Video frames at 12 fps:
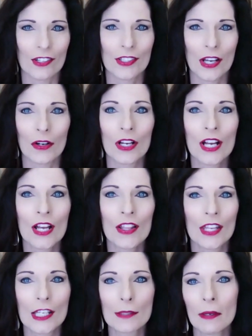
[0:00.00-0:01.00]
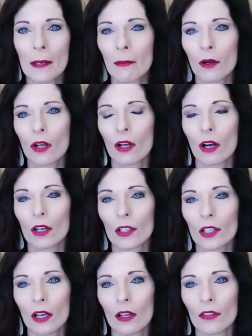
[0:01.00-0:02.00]
So these people
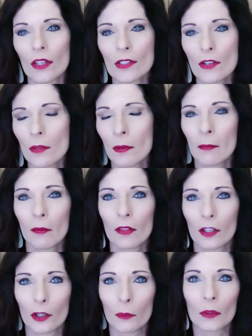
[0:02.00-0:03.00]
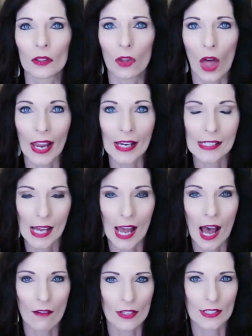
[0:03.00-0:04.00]
these are the people that you would like to
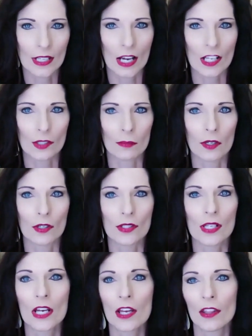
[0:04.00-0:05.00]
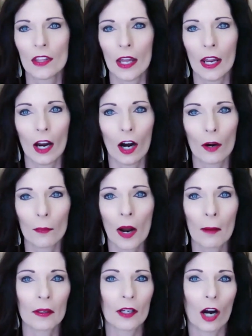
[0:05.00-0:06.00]
have as customers. They are
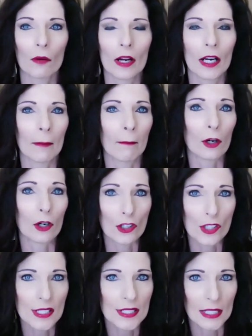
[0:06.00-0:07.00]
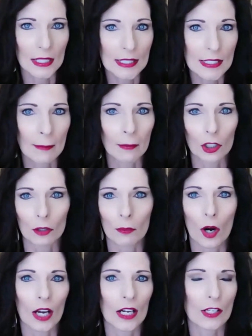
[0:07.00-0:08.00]
probably already purchasing similar
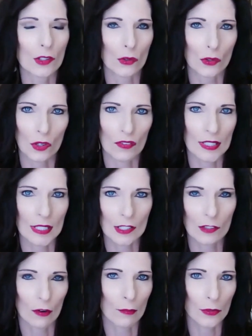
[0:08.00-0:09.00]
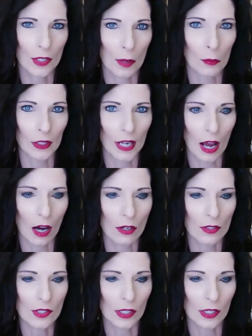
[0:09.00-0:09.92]
products or services from someone else.